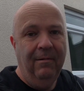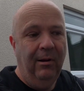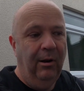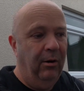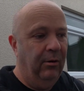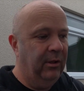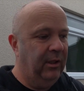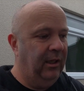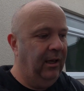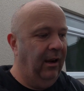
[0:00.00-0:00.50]

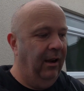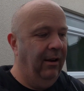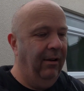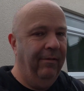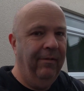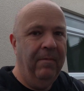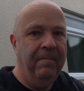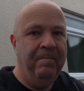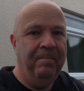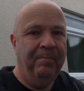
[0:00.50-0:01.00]
locks are kind
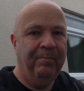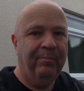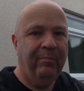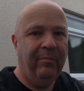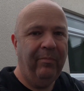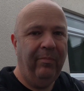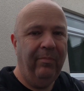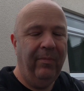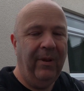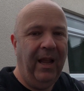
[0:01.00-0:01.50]
of
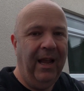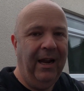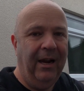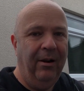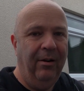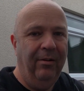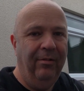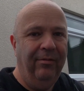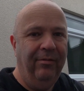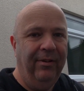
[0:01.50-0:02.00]

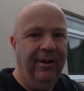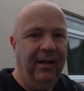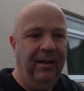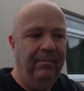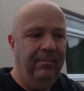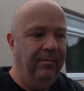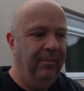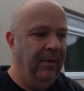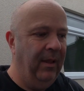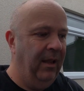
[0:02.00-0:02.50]
out of,
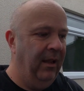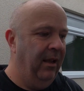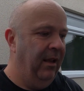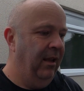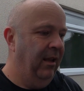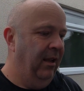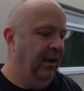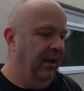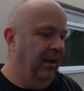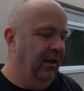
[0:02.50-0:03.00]

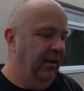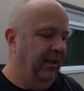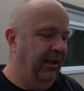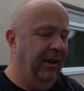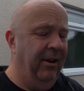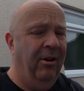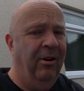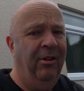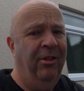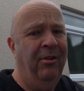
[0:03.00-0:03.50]
they're
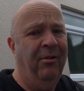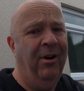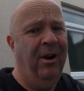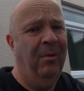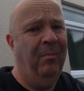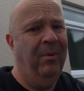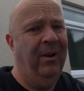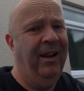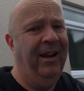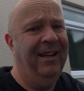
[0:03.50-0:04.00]
not in the
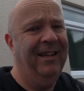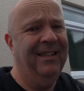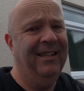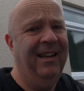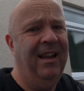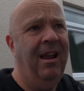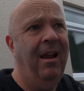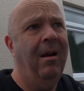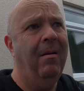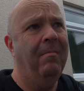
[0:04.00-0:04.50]
right place.
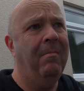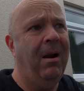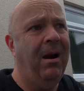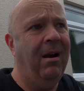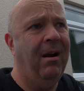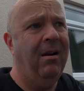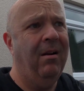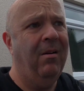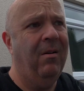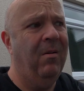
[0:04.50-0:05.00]

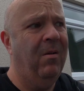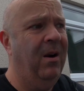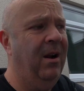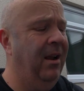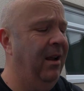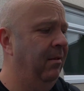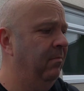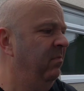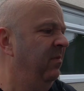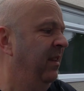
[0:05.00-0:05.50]

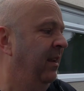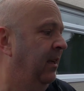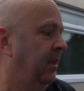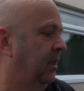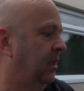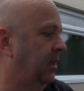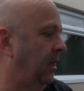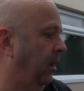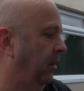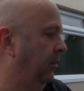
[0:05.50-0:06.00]

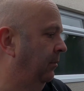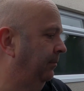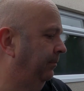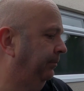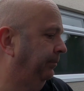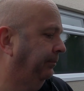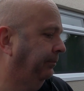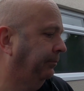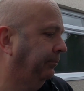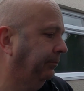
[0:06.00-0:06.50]
So
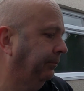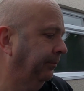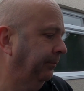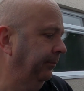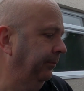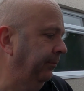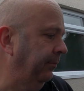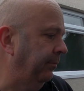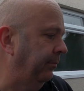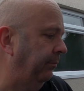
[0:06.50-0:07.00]

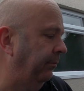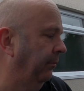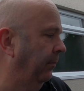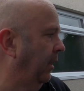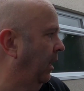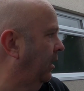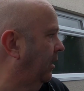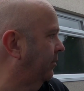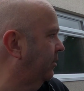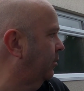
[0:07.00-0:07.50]

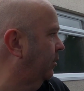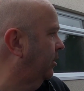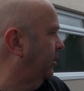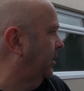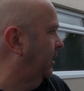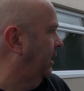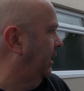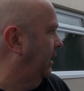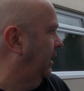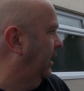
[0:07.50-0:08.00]
I've
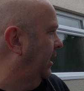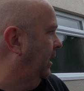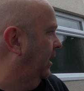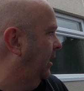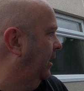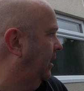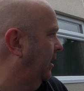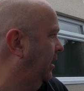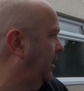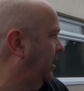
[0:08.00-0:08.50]
switched
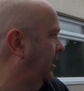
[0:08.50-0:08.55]
the